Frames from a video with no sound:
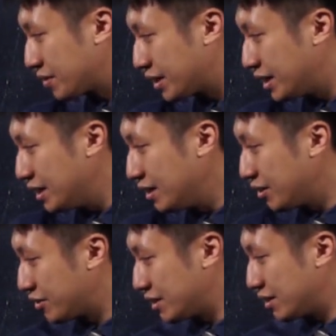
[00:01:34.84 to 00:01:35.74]
here
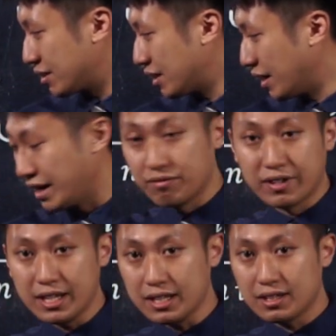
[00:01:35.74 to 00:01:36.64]
you just
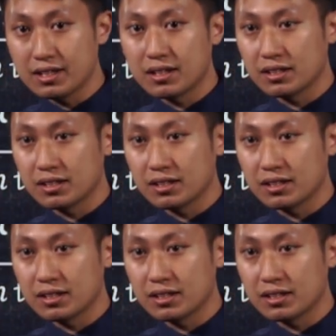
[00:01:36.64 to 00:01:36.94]
invert it,